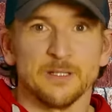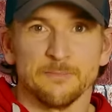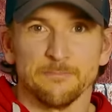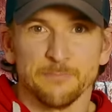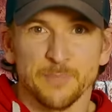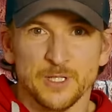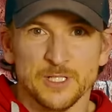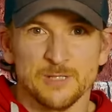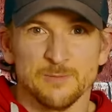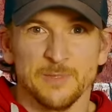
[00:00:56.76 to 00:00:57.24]

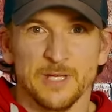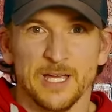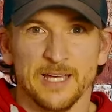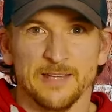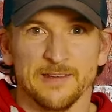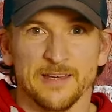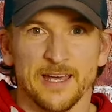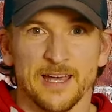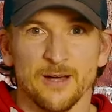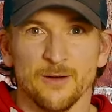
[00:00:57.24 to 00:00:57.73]
person
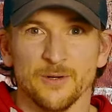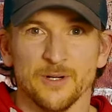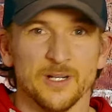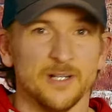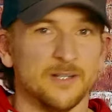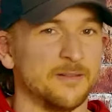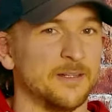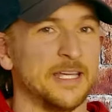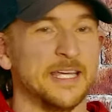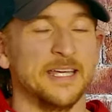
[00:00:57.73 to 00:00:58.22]
behind the
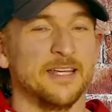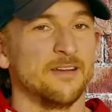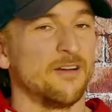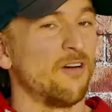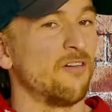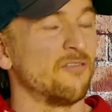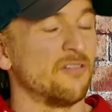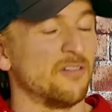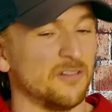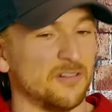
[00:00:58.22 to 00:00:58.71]
counter, in
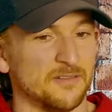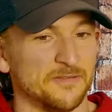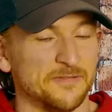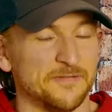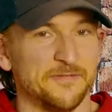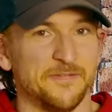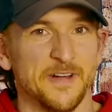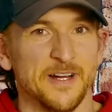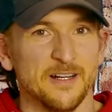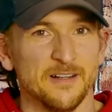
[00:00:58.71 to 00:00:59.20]
all
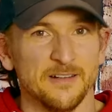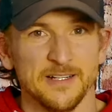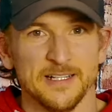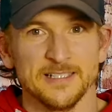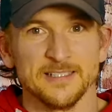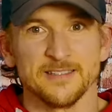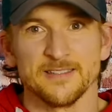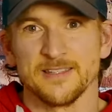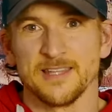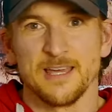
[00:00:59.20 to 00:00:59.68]

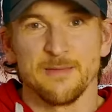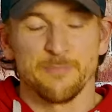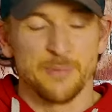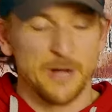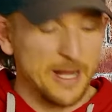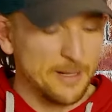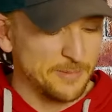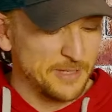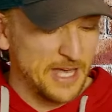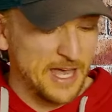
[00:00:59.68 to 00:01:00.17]
fairness, they
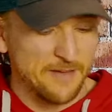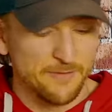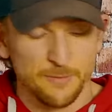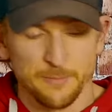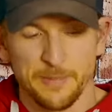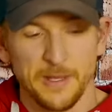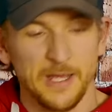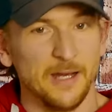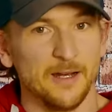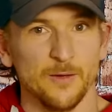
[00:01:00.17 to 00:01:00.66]
probably
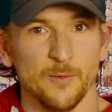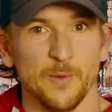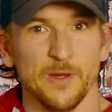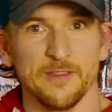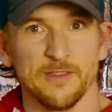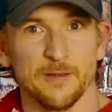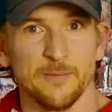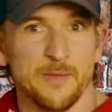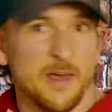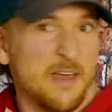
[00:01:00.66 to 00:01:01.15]
haven't painted
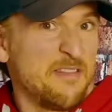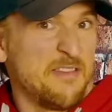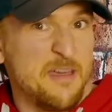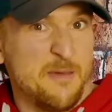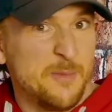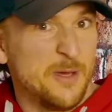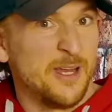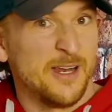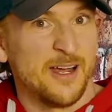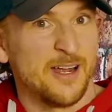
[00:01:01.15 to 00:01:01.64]
with them and they
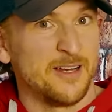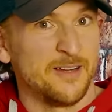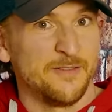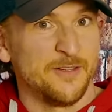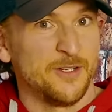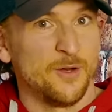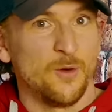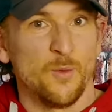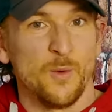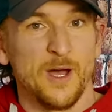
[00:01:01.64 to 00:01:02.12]
may not
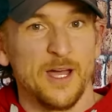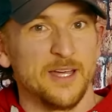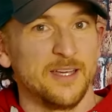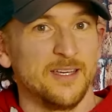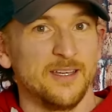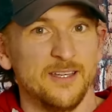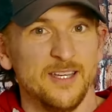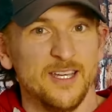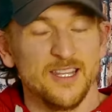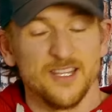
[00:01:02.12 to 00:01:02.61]
even know why
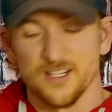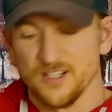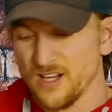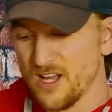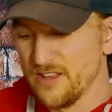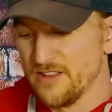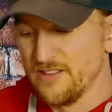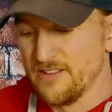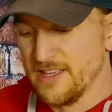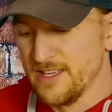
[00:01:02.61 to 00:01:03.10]
either,
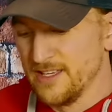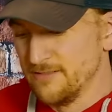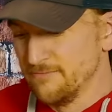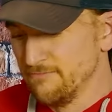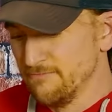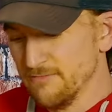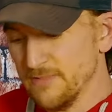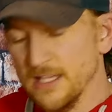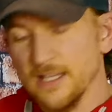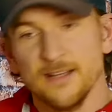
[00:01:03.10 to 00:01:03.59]
other
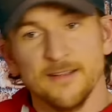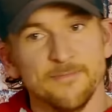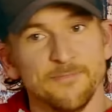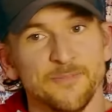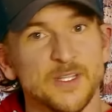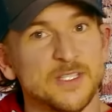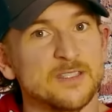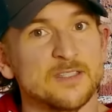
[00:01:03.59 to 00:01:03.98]
than this